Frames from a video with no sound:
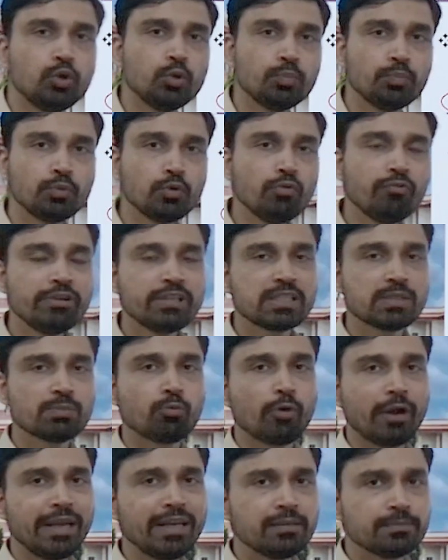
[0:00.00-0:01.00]
prove its
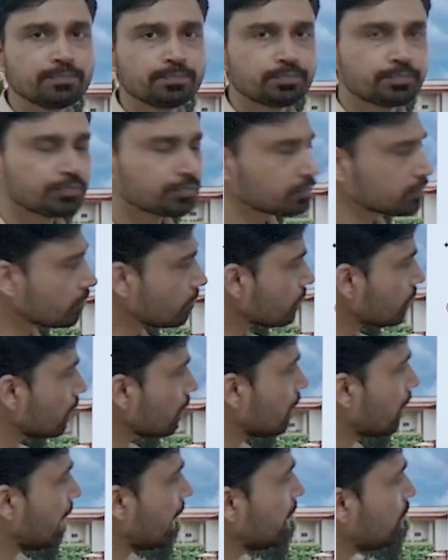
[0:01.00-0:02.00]
point,
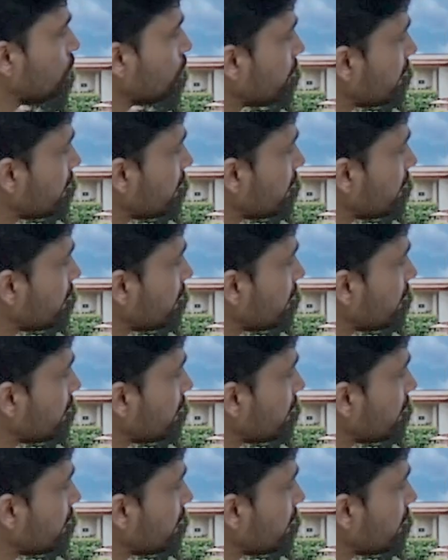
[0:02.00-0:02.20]
High Court